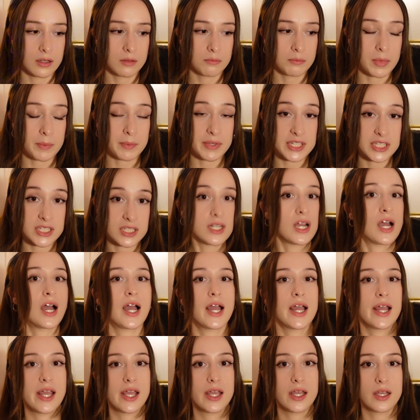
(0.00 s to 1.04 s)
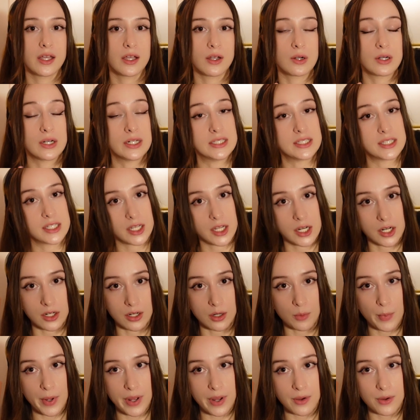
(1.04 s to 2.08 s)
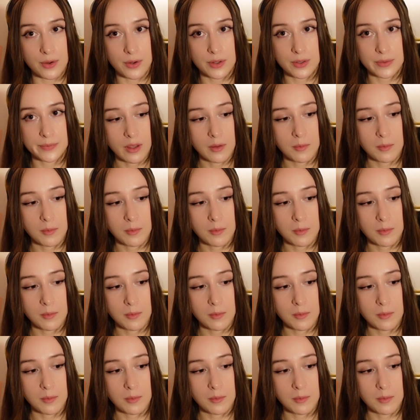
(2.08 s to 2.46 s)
maybe shy or insecure about.